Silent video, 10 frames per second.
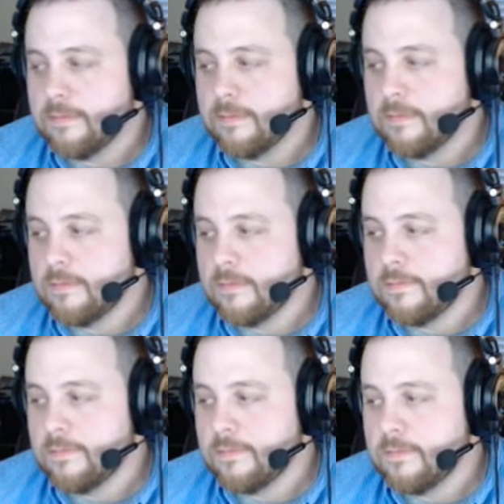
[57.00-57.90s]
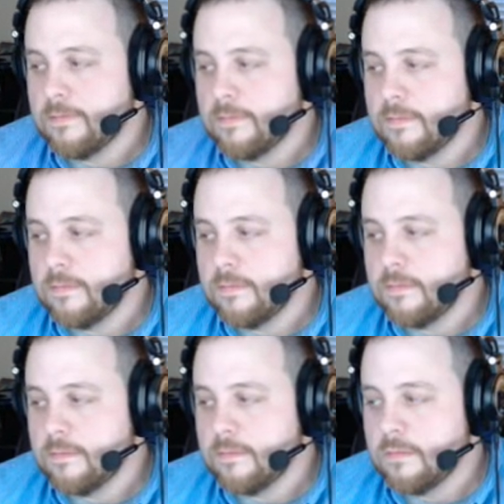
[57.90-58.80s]

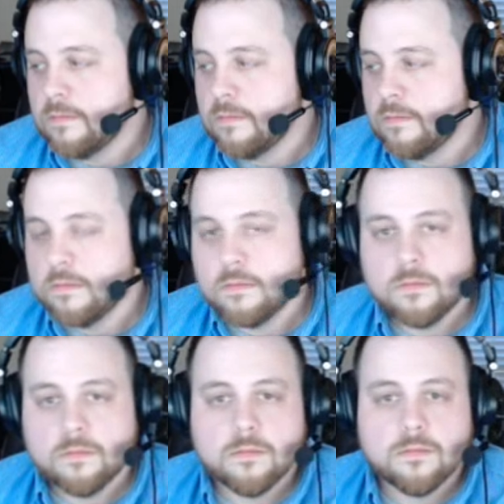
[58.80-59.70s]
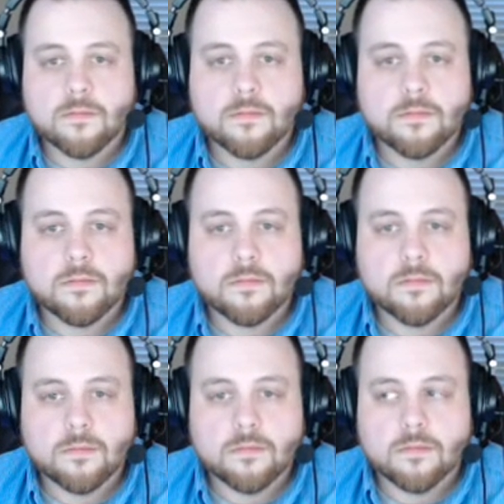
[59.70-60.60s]

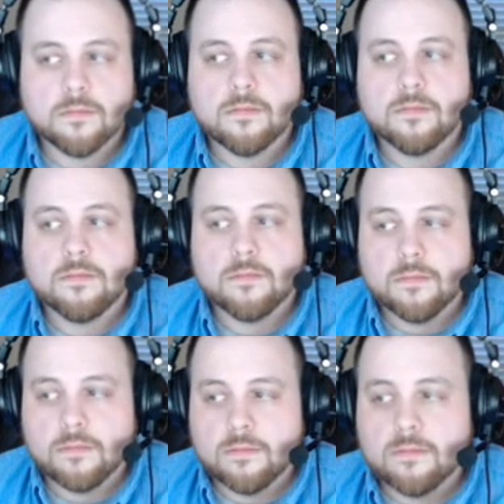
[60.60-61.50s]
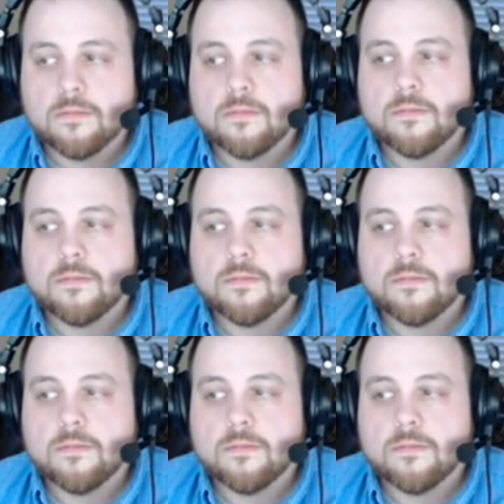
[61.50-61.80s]
(silent)